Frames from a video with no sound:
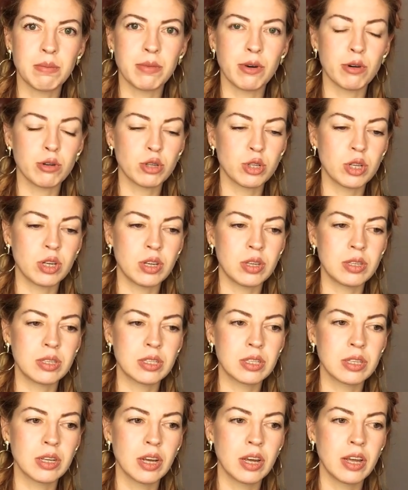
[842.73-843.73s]

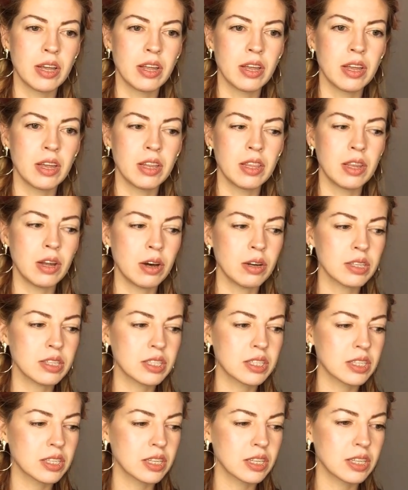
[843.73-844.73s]
emotions
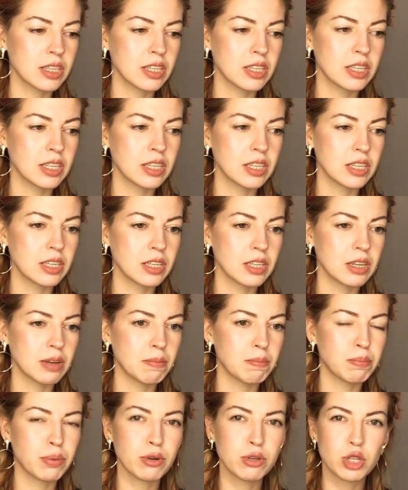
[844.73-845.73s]
not
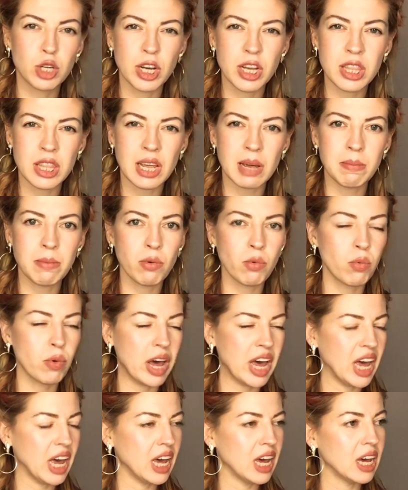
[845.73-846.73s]
pushing them
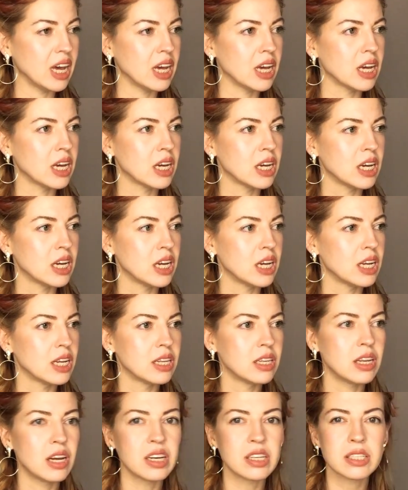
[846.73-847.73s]
away,
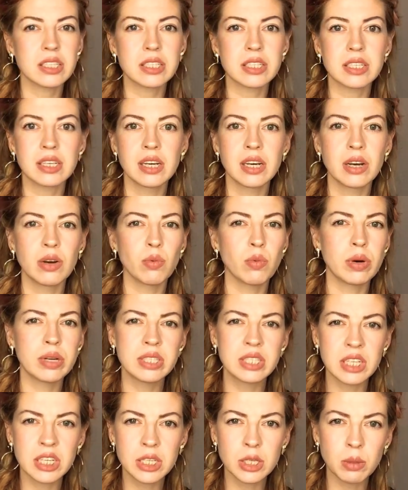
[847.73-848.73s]
not
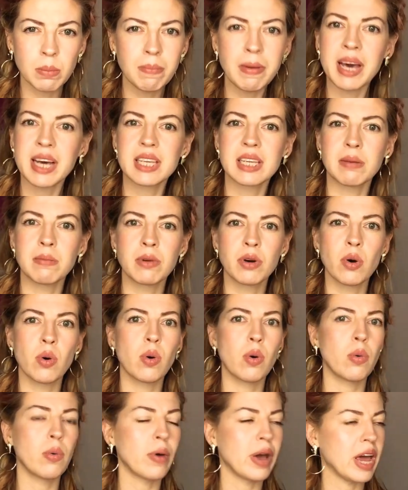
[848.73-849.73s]
wanting to make them go
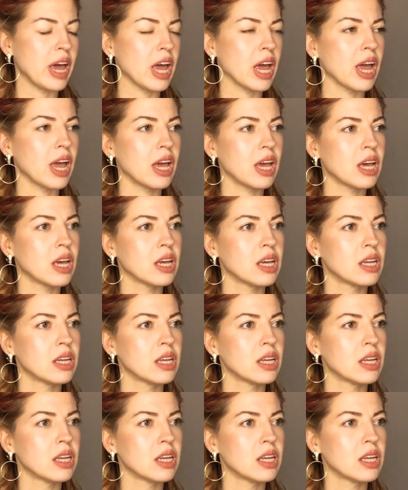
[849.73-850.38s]
away,